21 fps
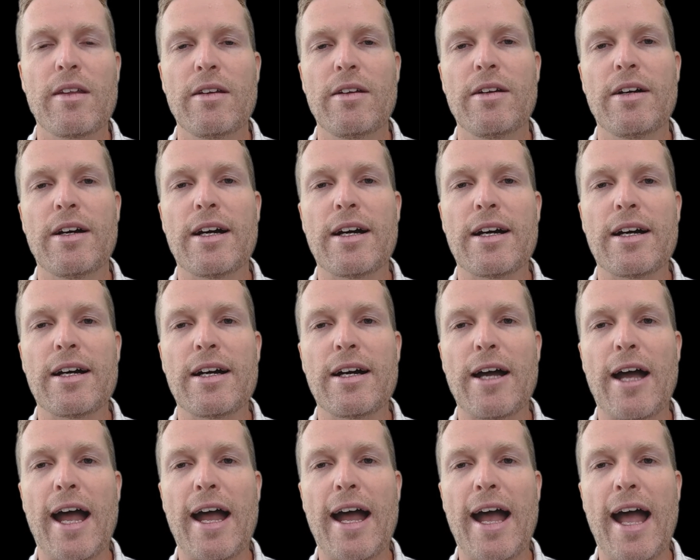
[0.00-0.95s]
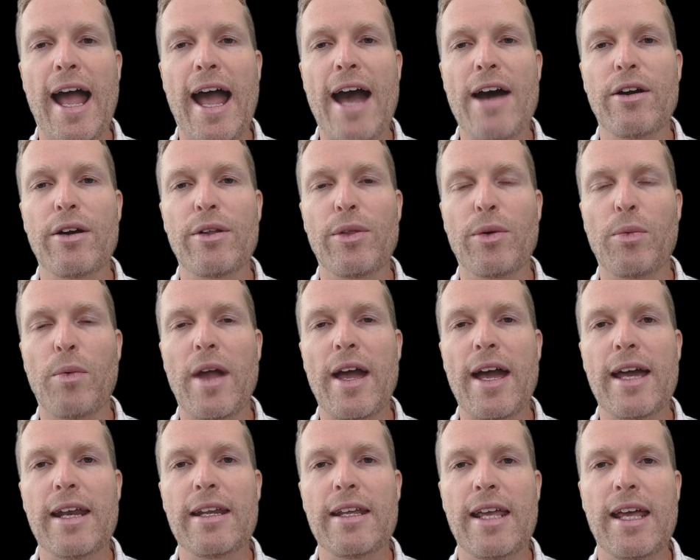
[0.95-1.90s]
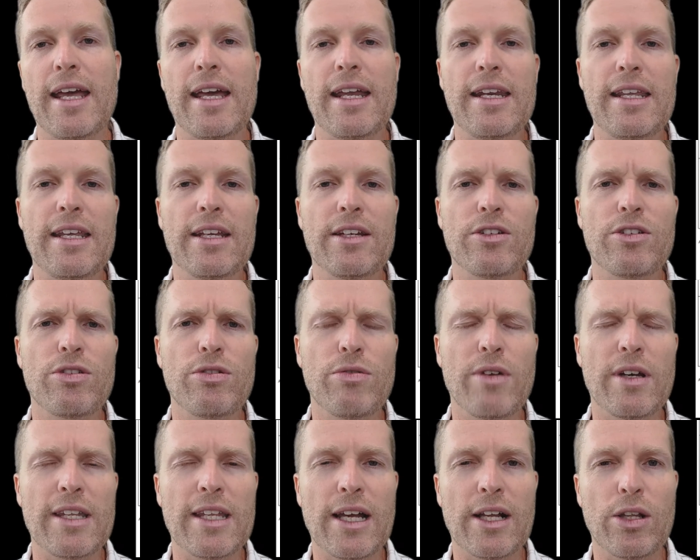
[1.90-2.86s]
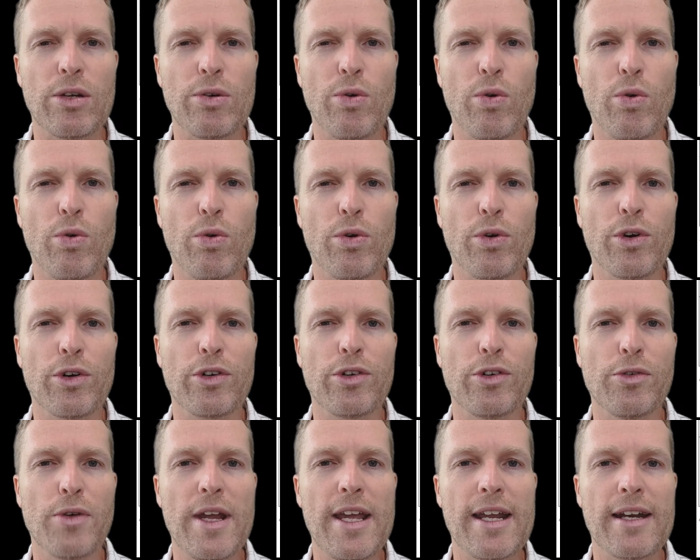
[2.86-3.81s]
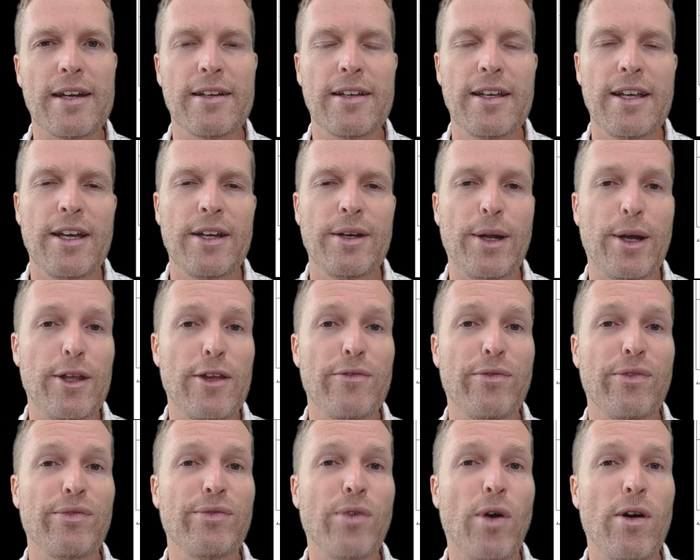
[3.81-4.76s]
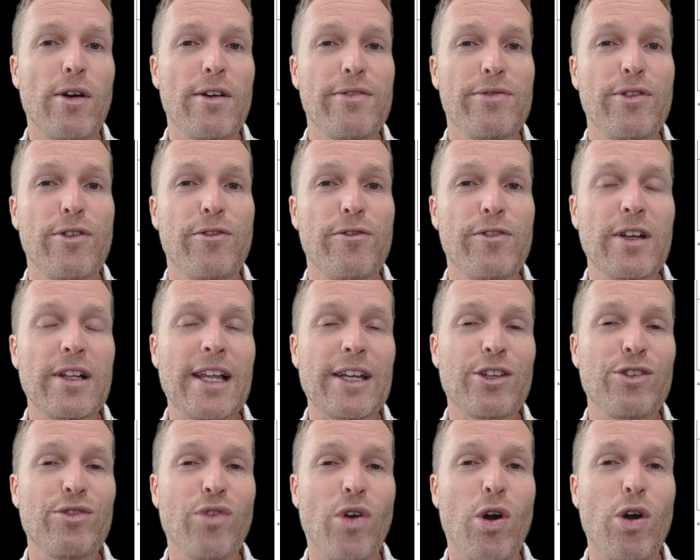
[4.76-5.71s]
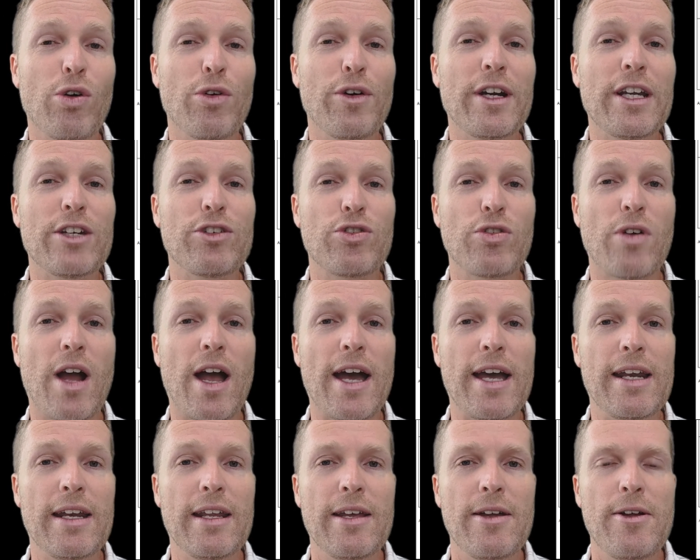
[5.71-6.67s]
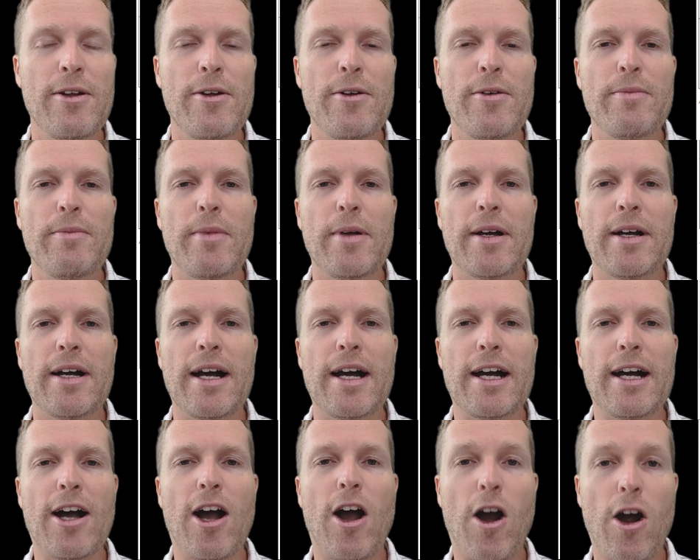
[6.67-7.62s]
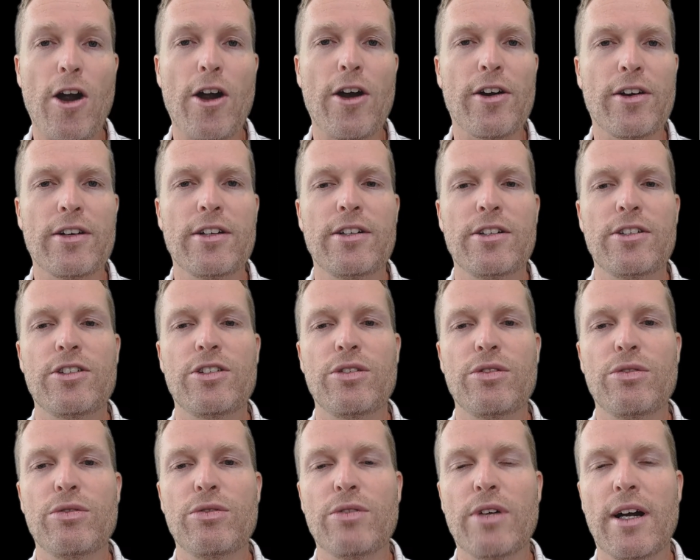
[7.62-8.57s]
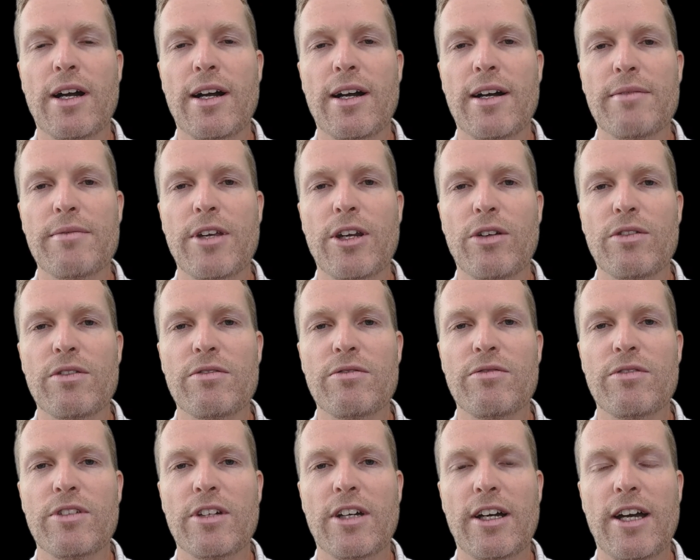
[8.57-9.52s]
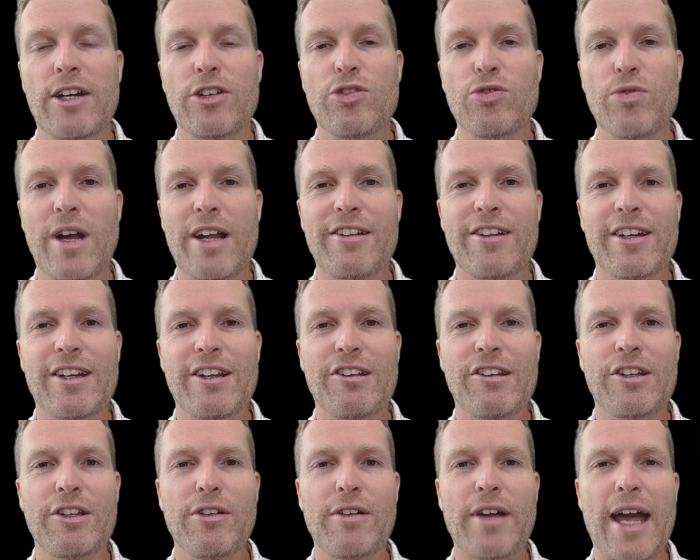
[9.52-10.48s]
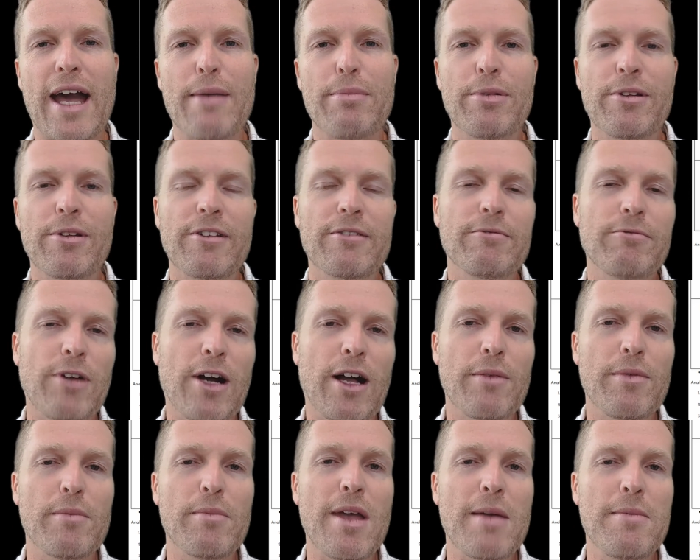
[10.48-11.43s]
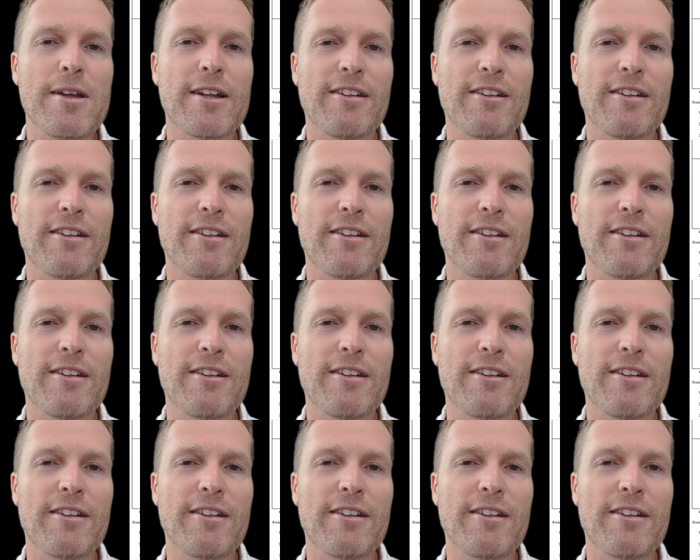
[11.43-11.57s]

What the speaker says: out of the red and into a yellow or green. Now, if you feel like you've already tried hard to address any skill gaps, well, then maybe it's